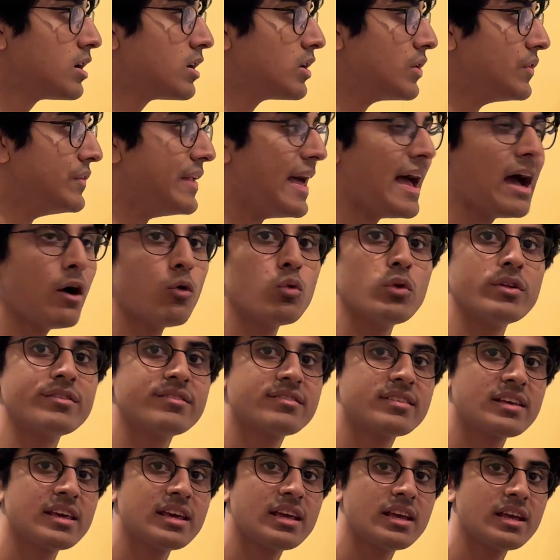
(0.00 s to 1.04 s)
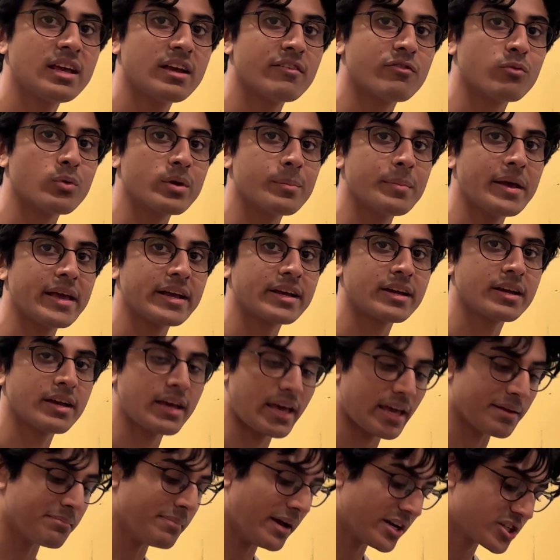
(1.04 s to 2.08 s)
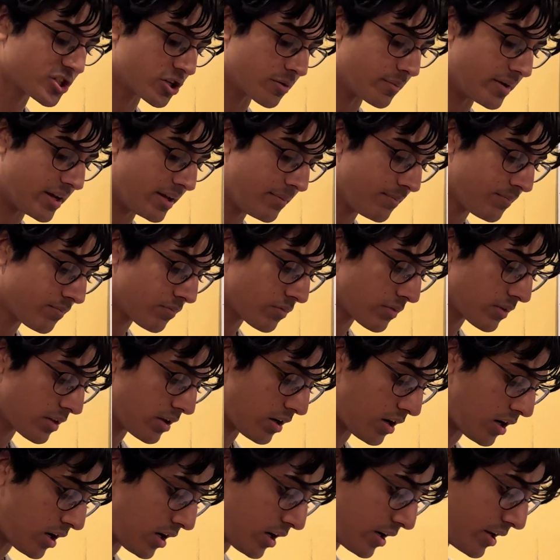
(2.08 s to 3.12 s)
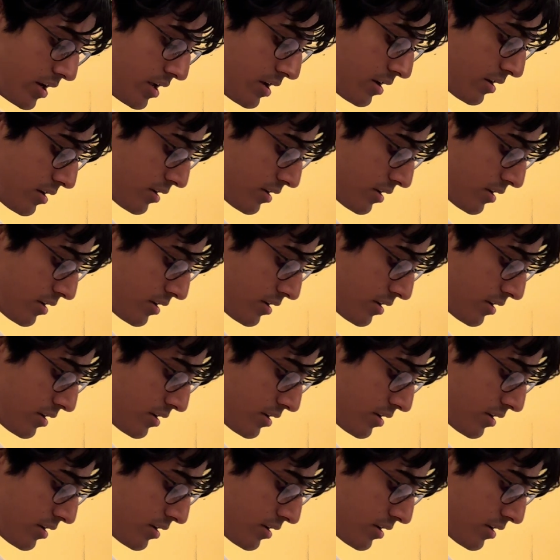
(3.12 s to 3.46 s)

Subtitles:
Now let's see if we make a measurement on